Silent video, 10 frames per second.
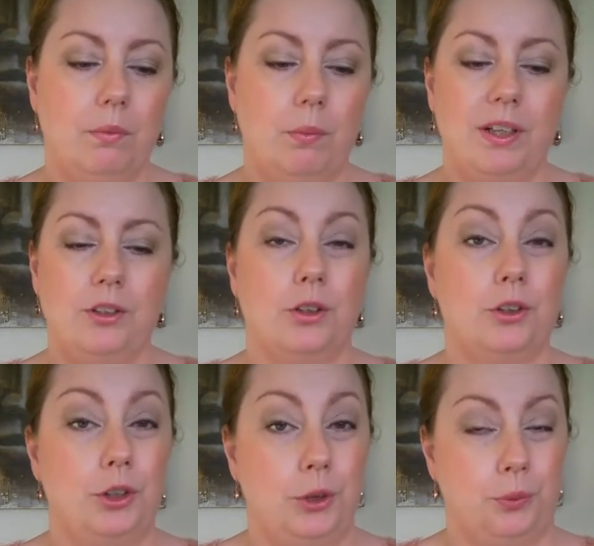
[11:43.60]
when you're
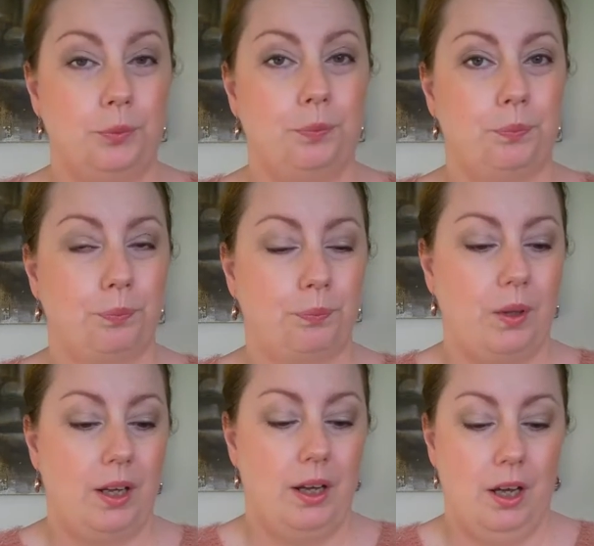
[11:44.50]
new.
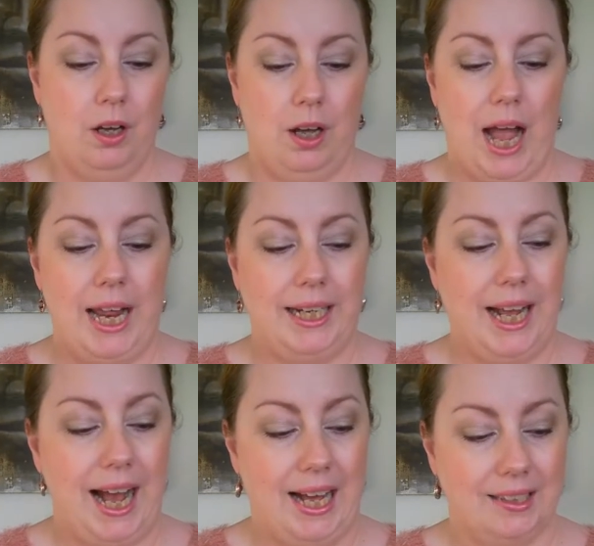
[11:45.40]
And it
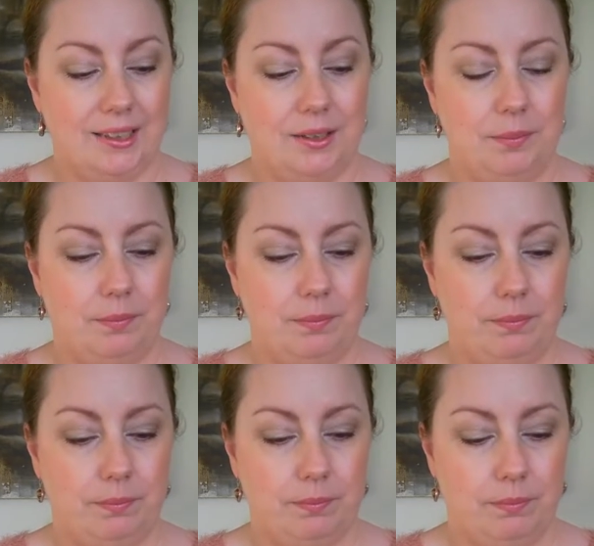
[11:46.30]
has,
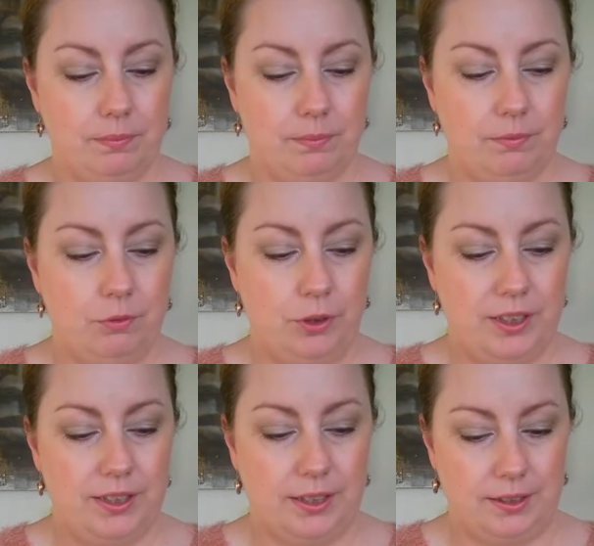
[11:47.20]
for
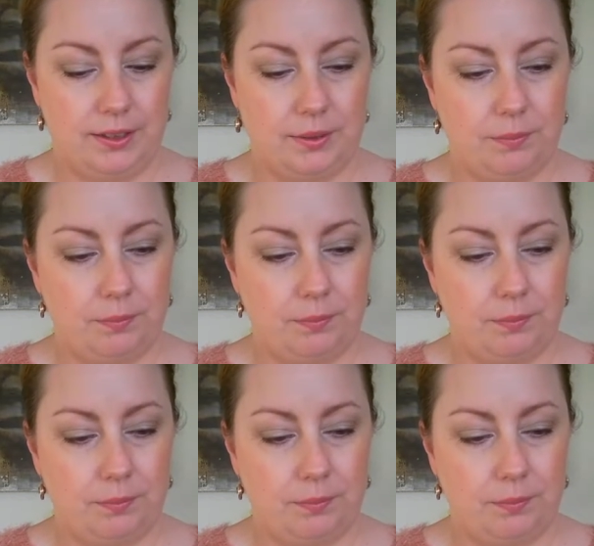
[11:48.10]
instance,